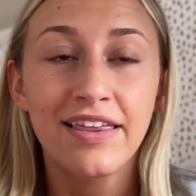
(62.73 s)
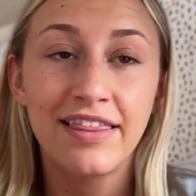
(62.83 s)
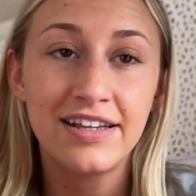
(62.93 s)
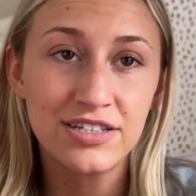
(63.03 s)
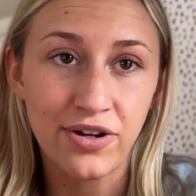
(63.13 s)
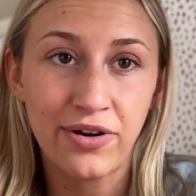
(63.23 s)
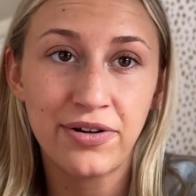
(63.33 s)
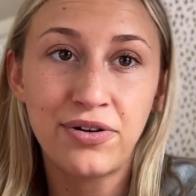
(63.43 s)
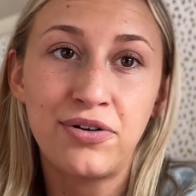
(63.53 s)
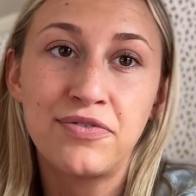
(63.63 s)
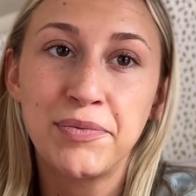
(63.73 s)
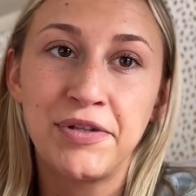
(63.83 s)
This article from